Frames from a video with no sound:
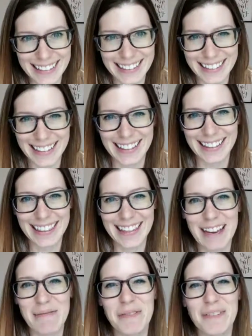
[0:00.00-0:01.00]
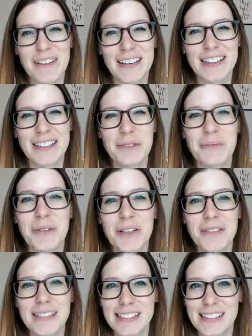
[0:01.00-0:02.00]
clear on that before I get into more
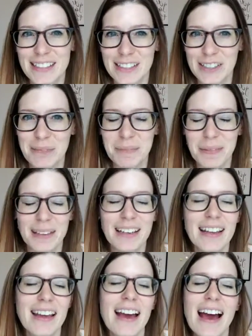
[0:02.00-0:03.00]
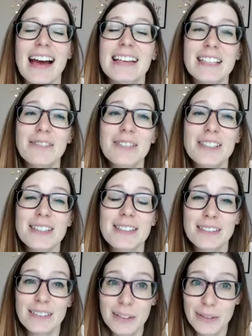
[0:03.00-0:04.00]
of a discussion. But as I've just
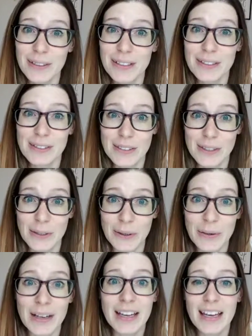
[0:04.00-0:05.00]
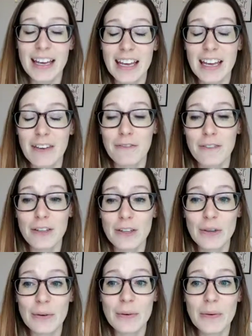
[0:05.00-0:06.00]
alluded to, if
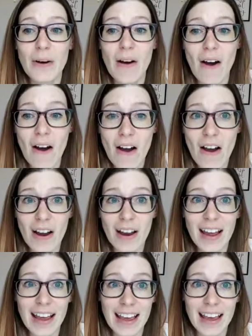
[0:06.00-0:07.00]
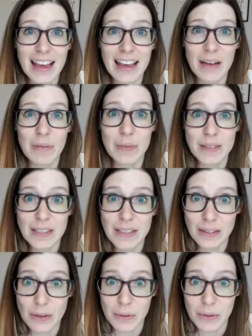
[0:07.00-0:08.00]
you are a
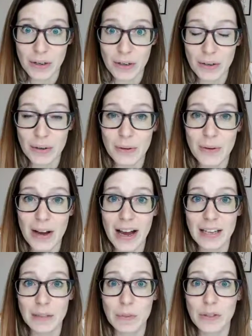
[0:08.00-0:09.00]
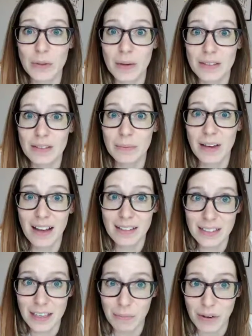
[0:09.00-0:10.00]
business owner who has been doing some
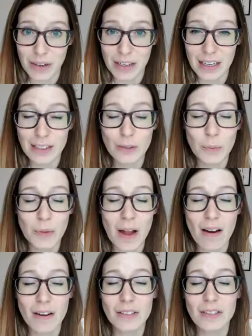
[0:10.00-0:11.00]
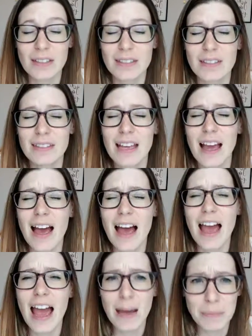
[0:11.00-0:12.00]
content marketing, so bloggers, this is
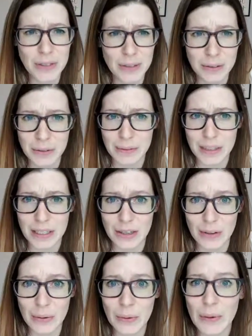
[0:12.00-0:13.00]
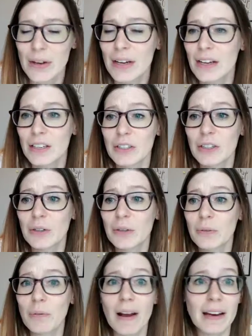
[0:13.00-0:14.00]
absolutely you.
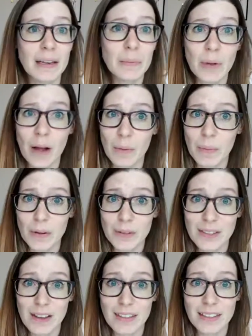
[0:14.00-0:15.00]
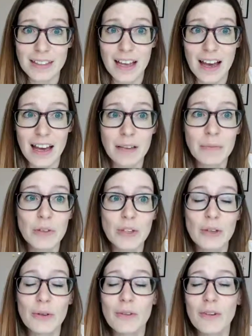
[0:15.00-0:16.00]
You're writing blog posts all the time.
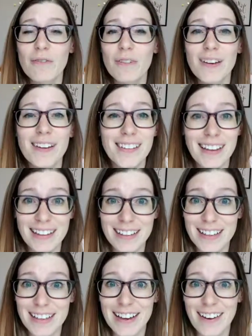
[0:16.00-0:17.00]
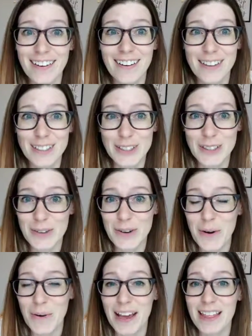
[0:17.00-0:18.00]
You very likely are also
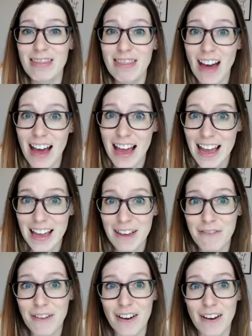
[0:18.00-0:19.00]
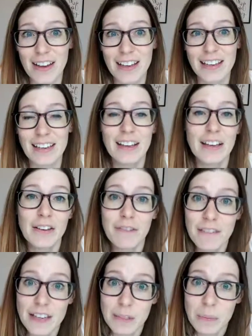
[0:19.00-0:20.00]
going live on
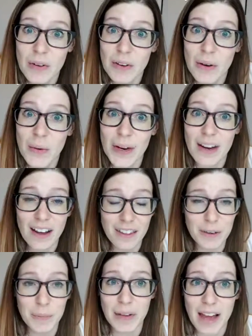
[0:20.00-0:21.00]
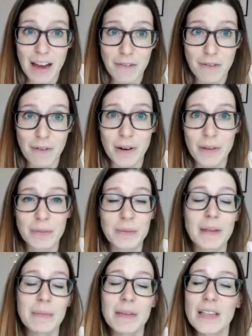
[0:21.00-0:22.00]
Facebook or other platforms,
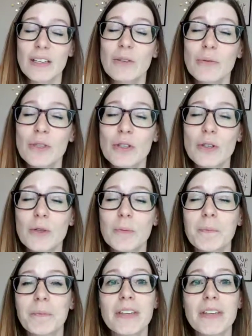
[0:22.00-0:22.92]
maybe YouTube.